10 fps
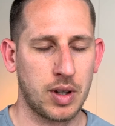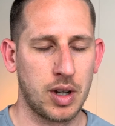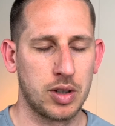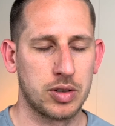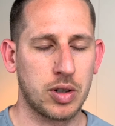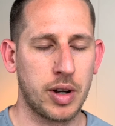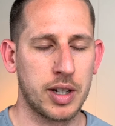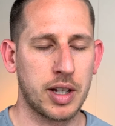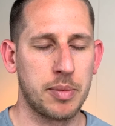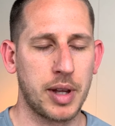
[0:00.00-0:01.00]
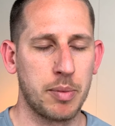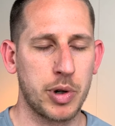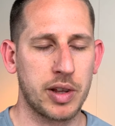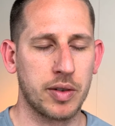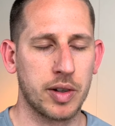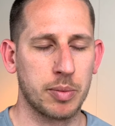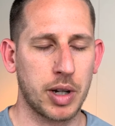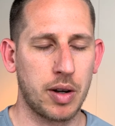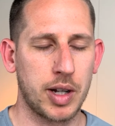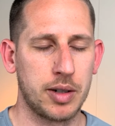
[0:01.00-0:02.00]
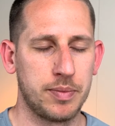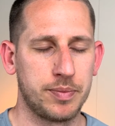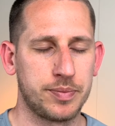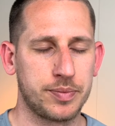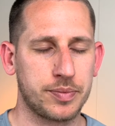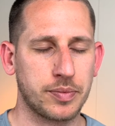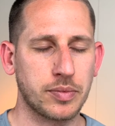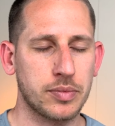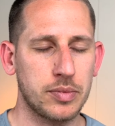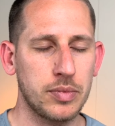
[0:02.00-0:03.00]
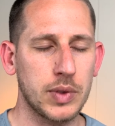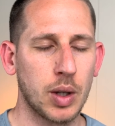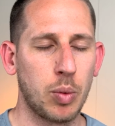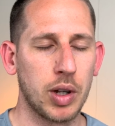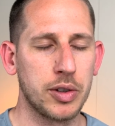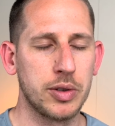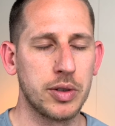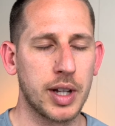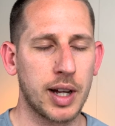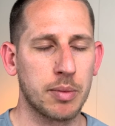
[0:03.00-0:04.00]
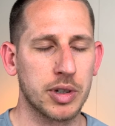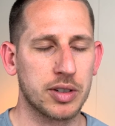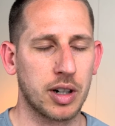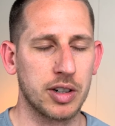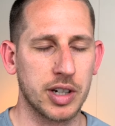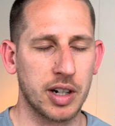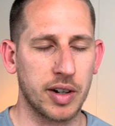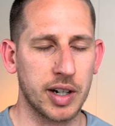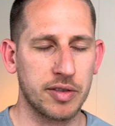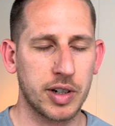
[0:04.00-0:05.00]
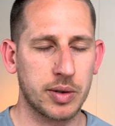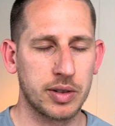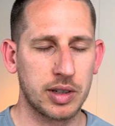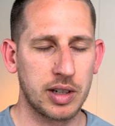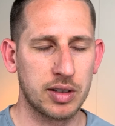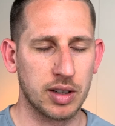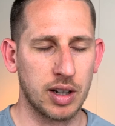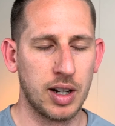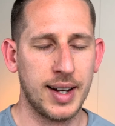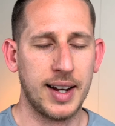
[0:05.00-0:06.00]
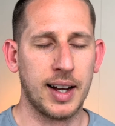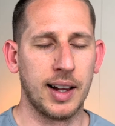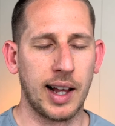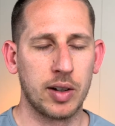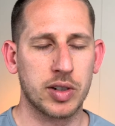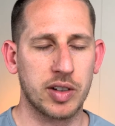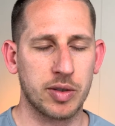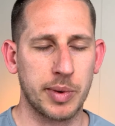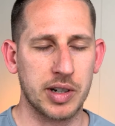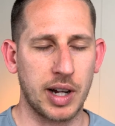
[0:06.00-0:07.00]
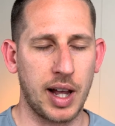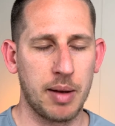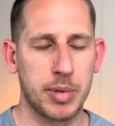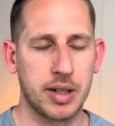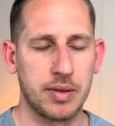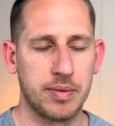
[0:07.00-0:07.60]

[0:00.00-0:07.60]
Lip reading: So go ahead and keep that breathing rhythm going. While you do that, I'm going to start generating frequencies that allow transformation to happen.